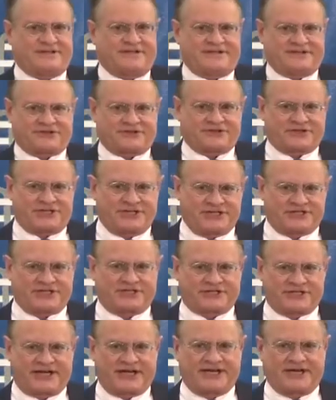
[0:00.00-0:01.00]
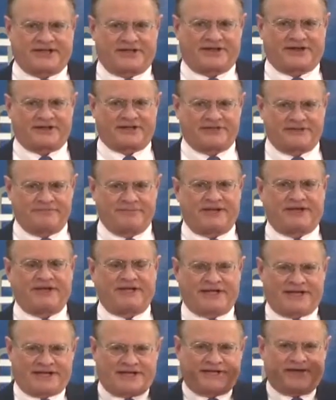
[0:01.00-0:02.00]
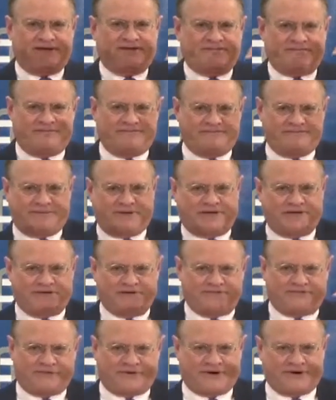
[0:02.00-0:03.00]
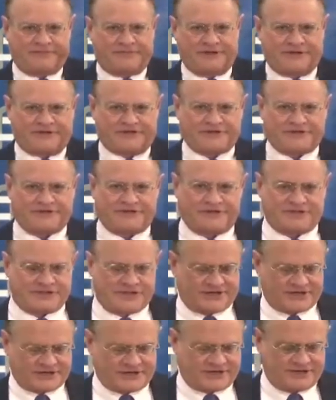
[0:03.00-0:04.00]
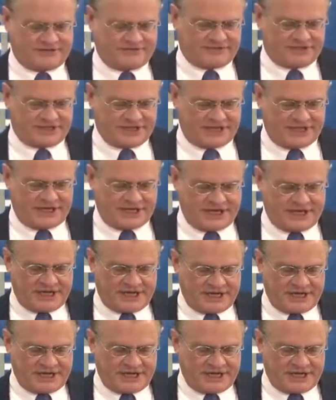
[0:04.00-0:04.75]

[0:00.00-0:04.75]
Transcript: a strategic dialogue committee headed by the foreign minister and the Secretary of State